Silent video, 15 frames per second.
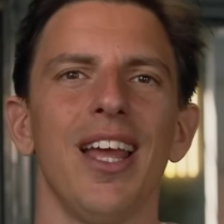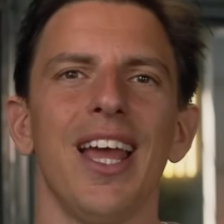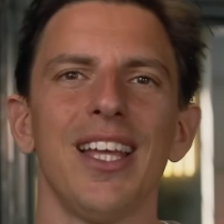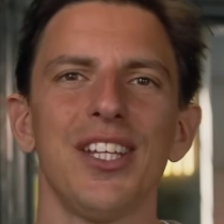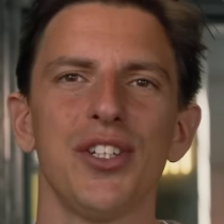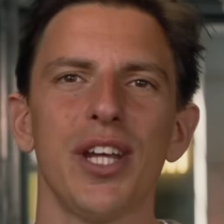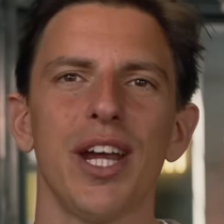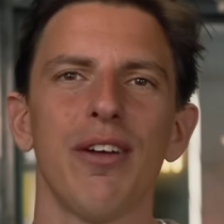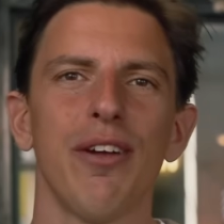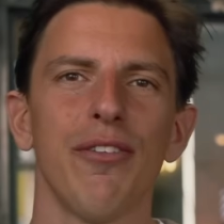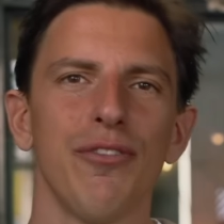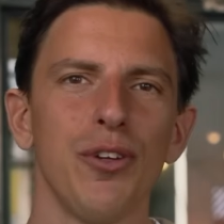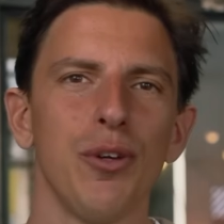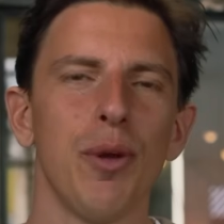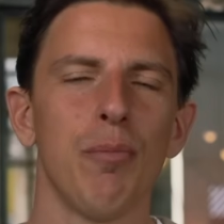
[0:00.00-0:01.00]
and share a
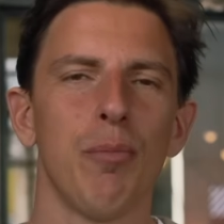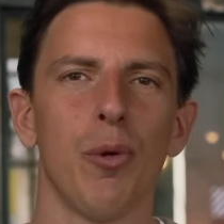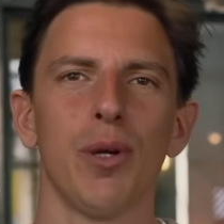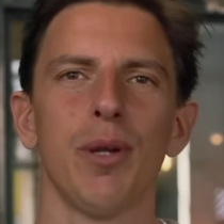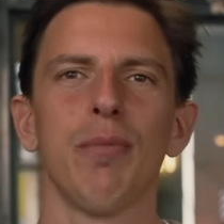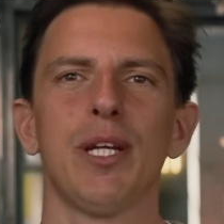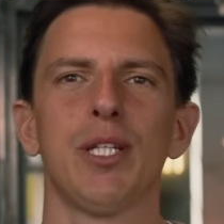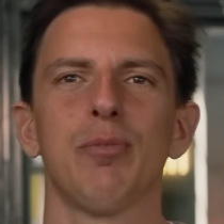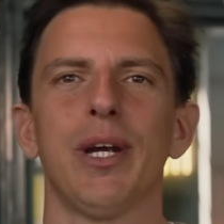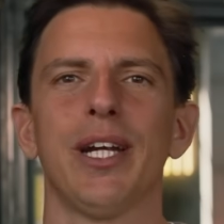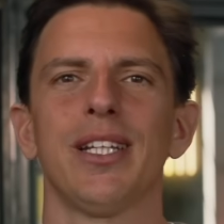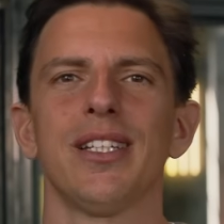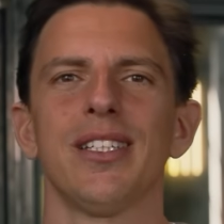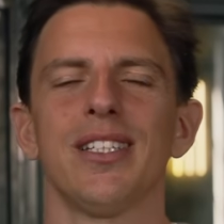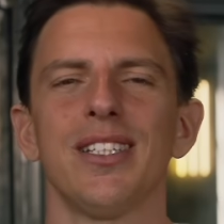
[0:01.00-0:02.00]
few important best
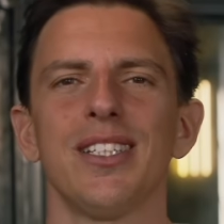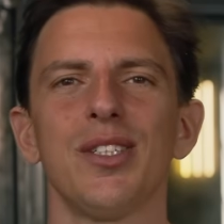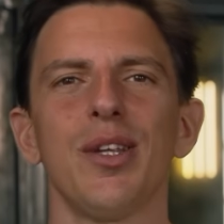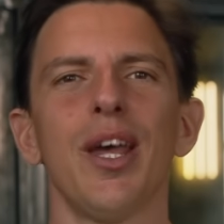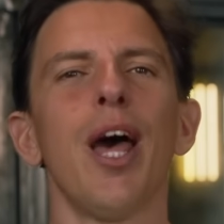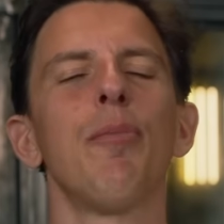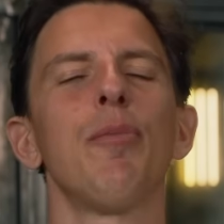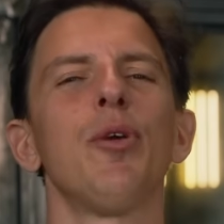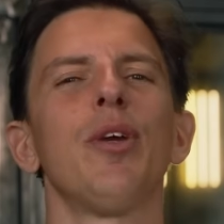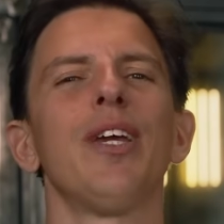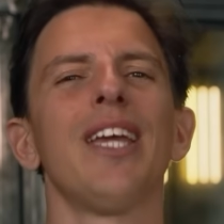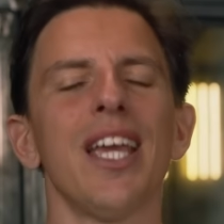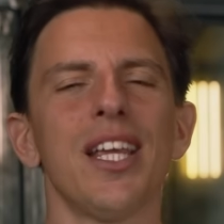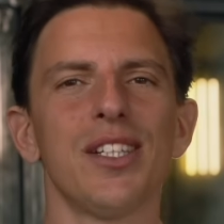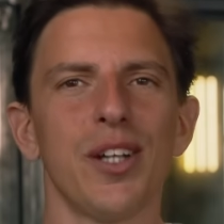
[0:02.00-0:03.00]
practices to help you
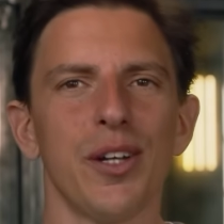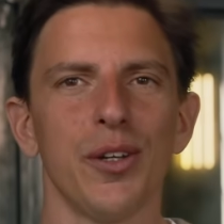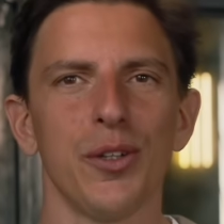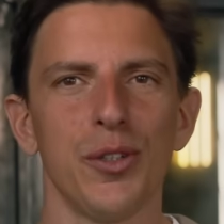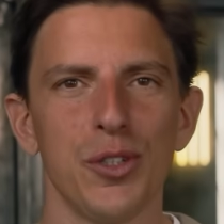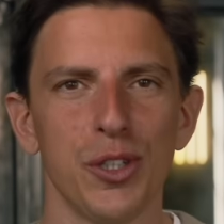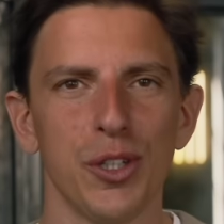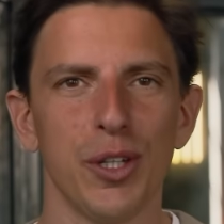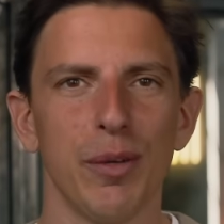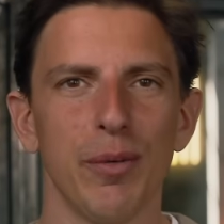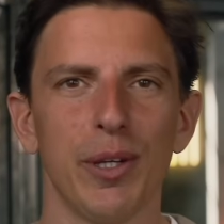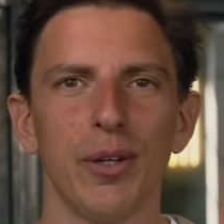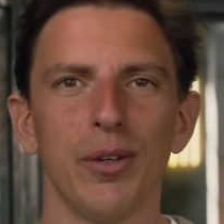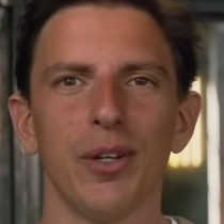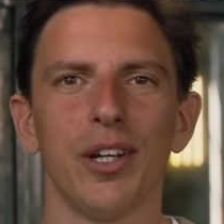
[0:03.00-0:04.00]
kickstart your journey
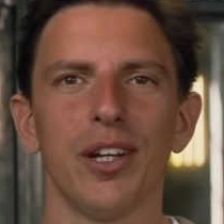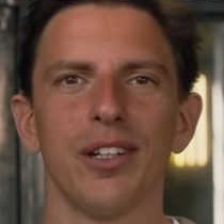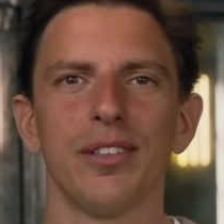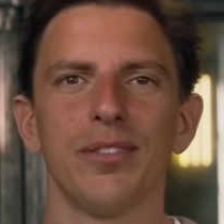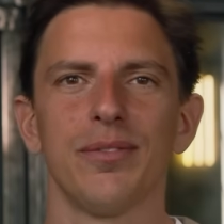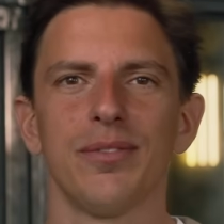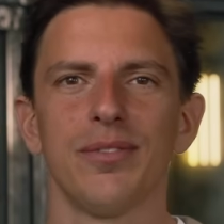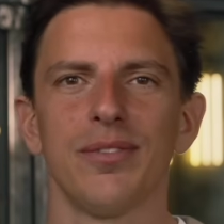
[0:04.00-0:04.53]
with OKR.